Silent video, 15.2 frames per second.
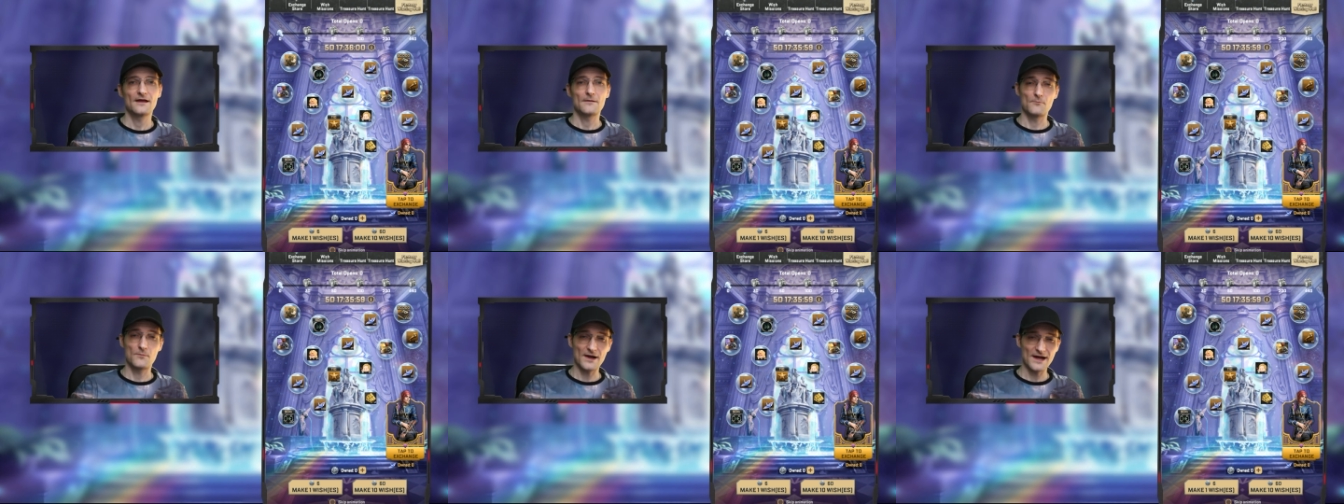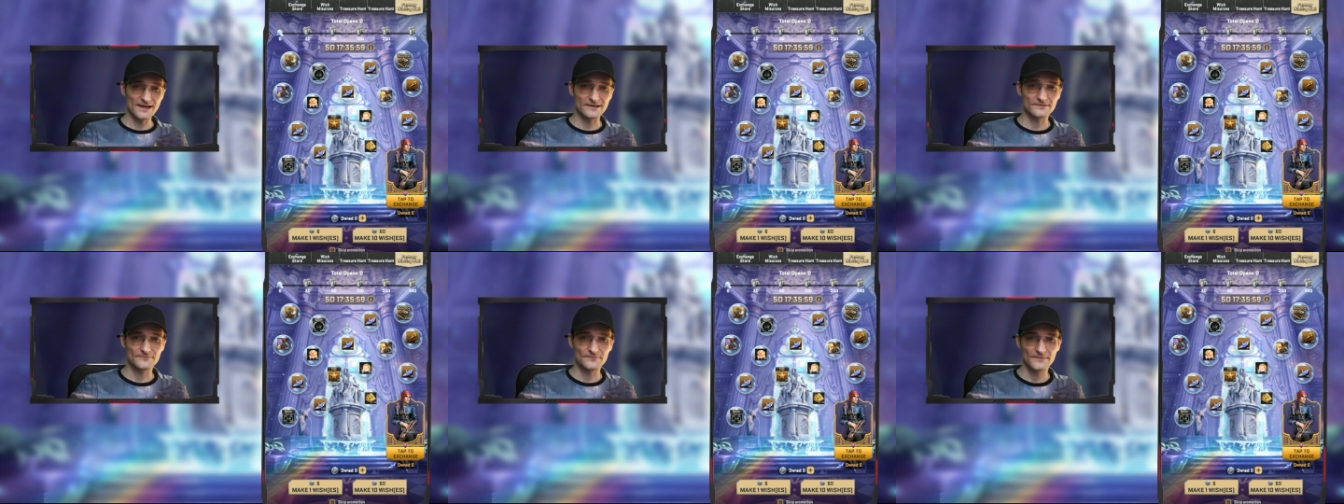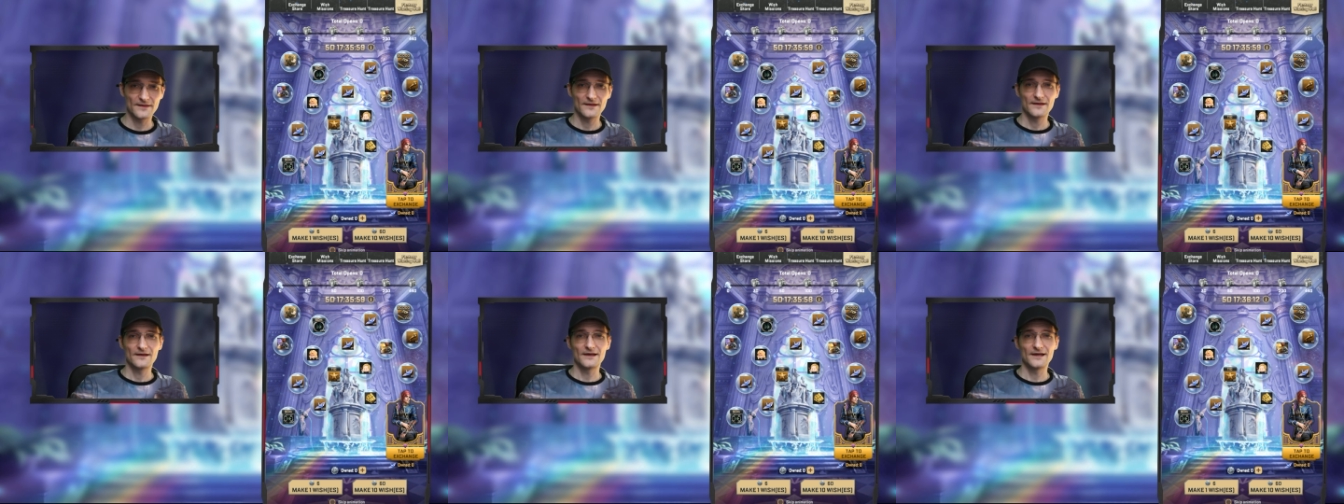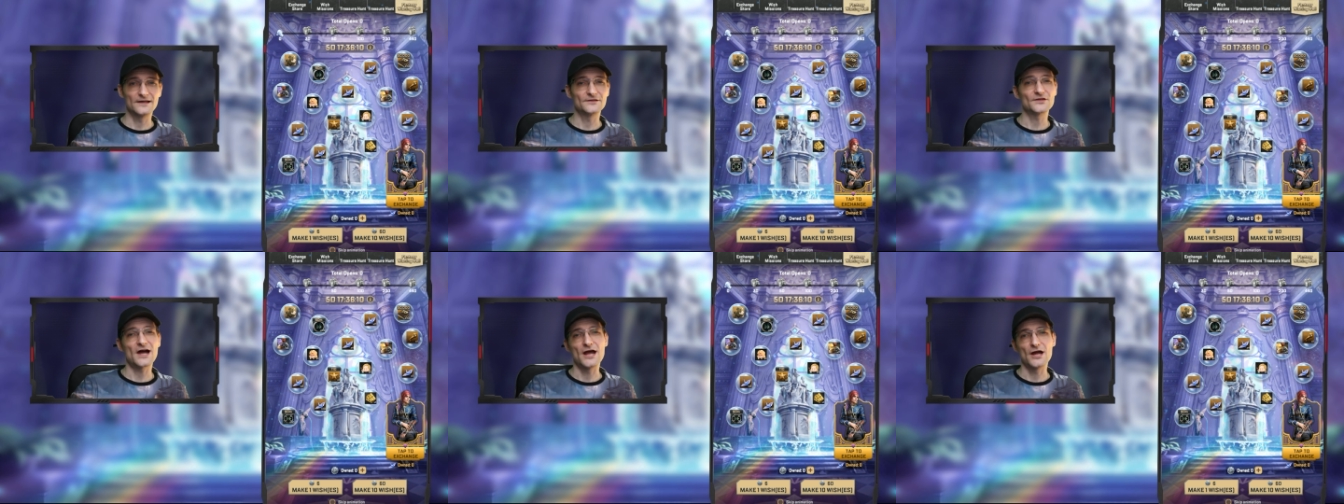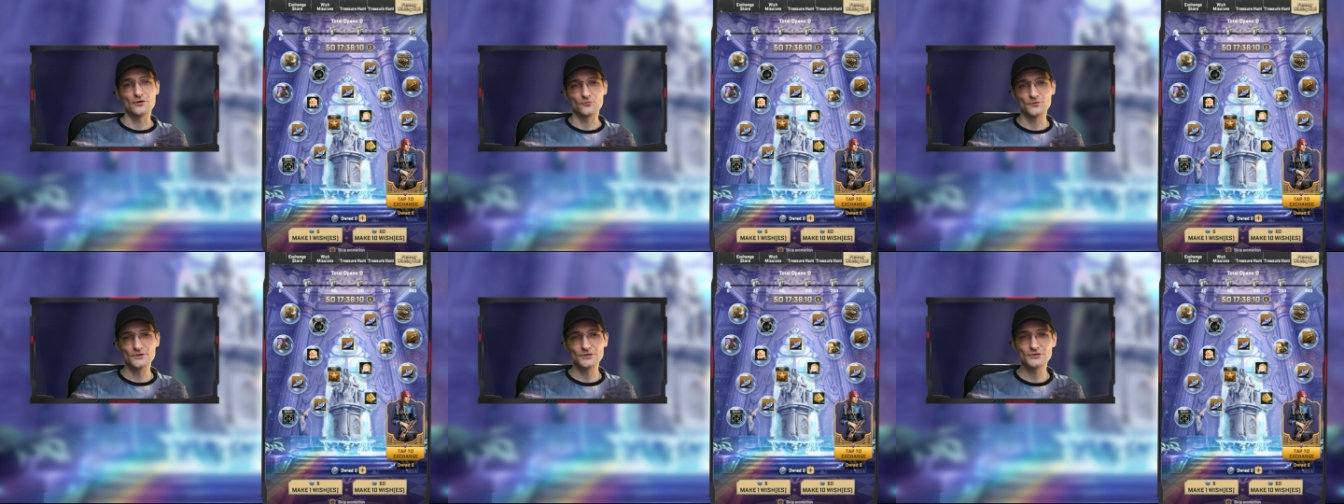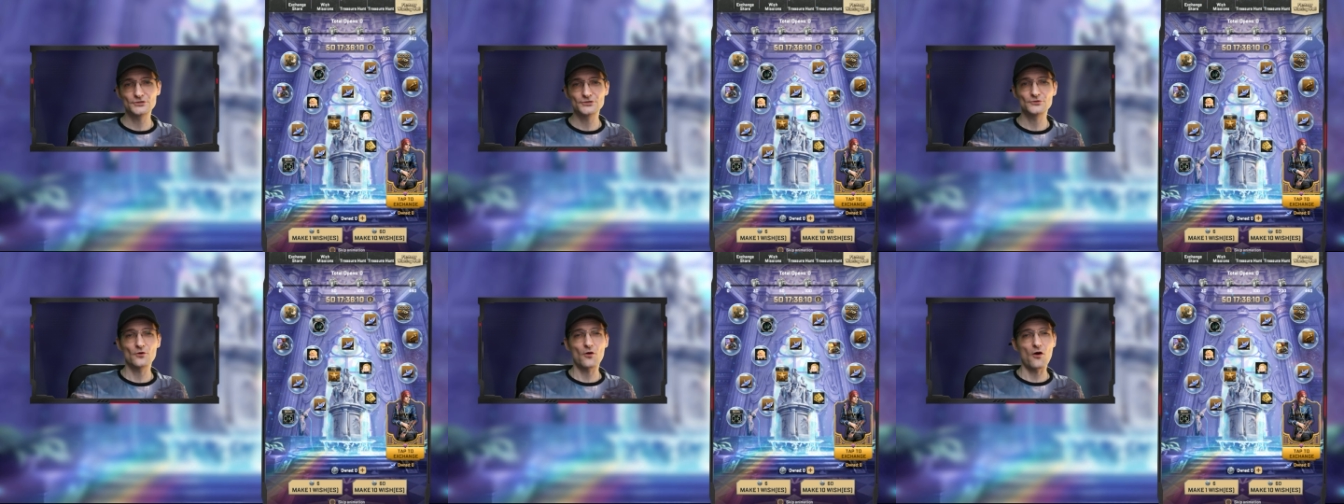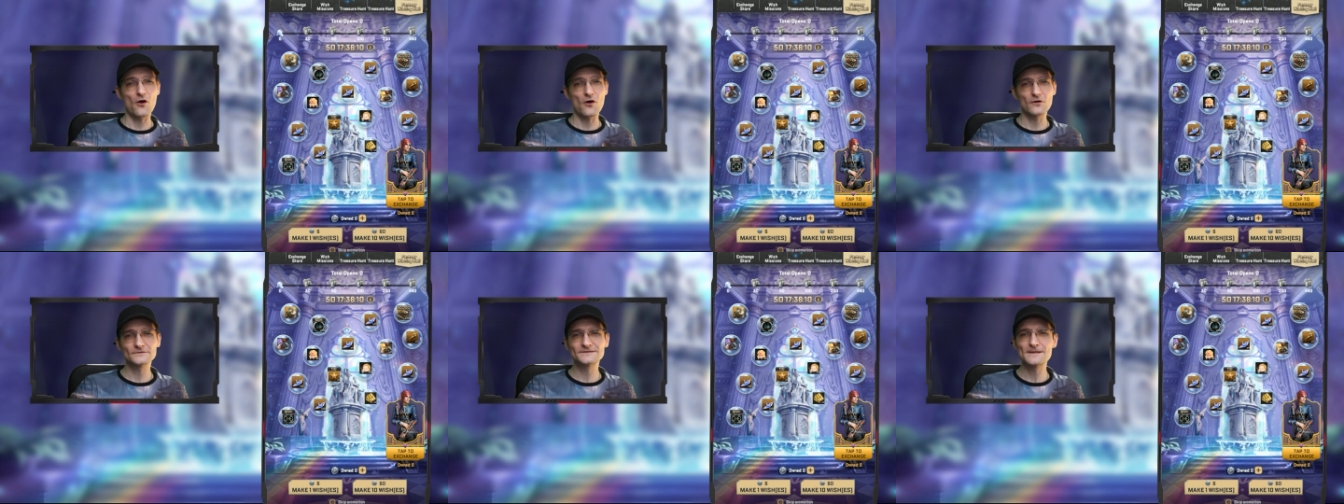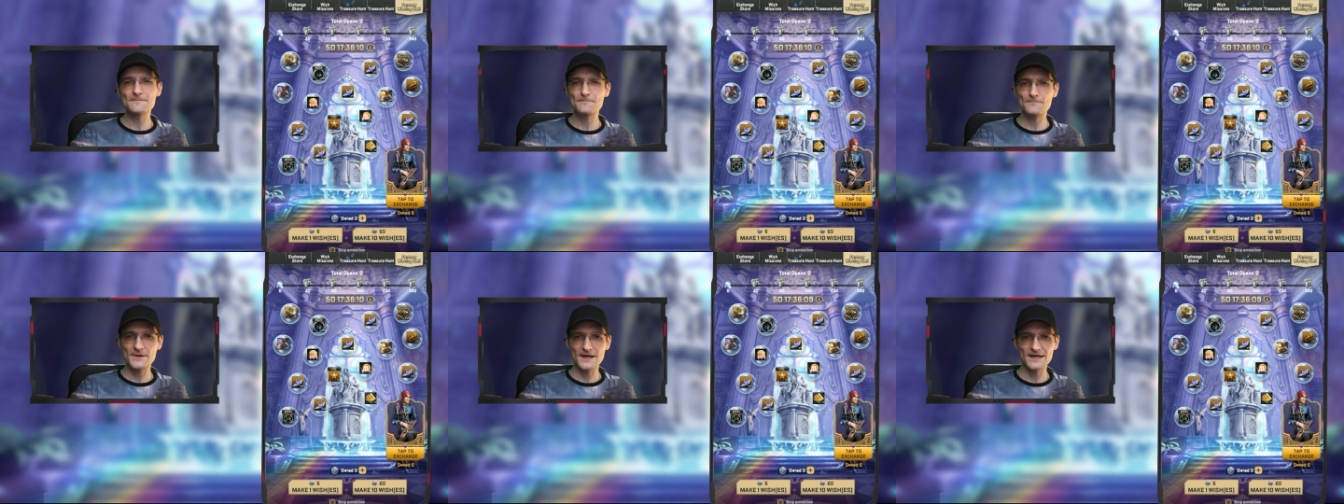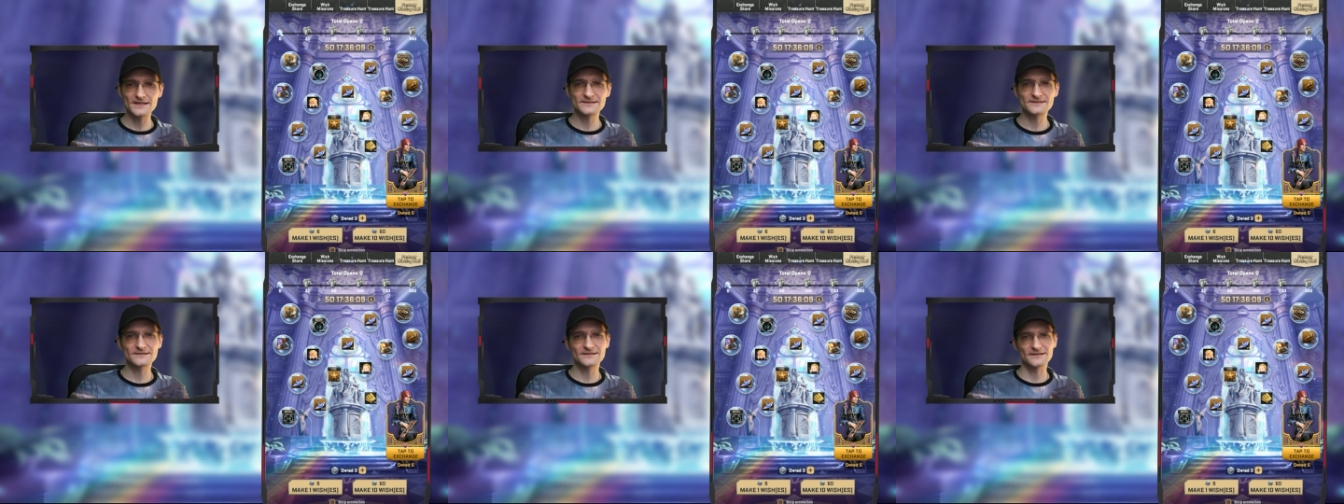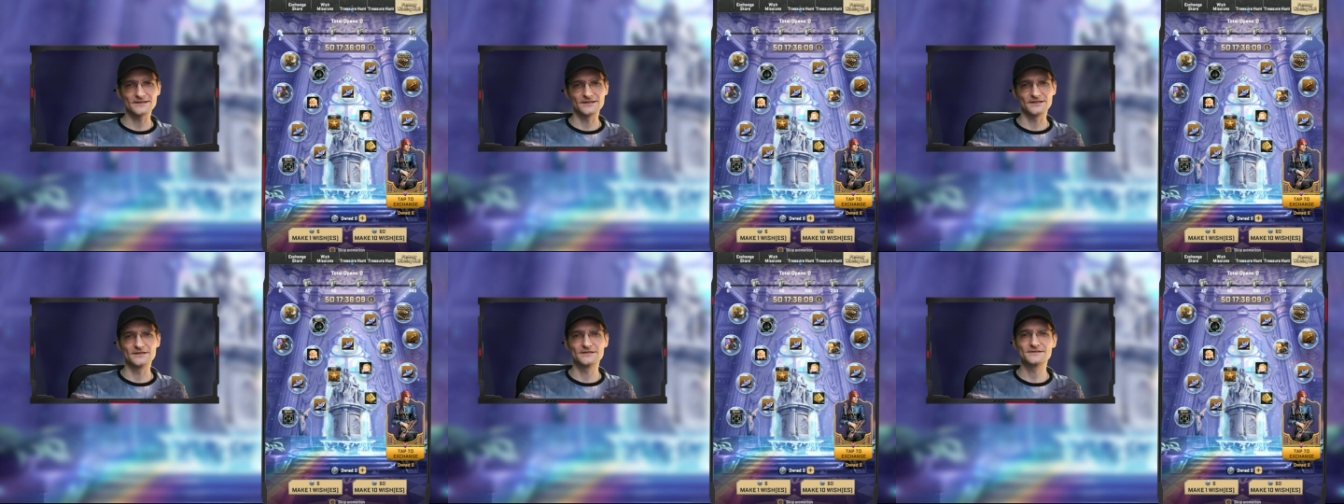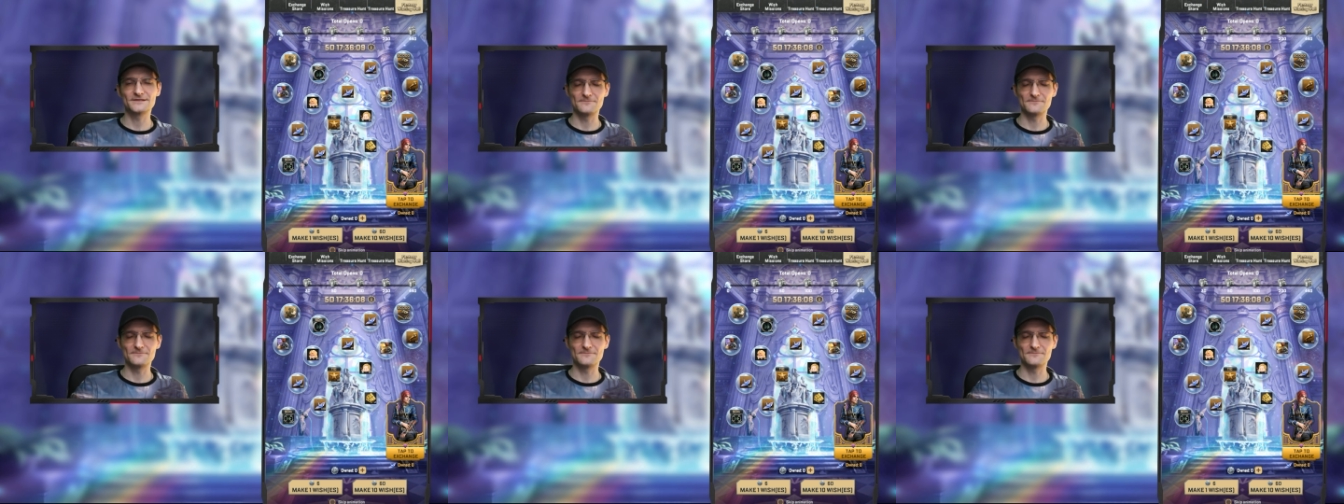Bye, and I wish you all the best in the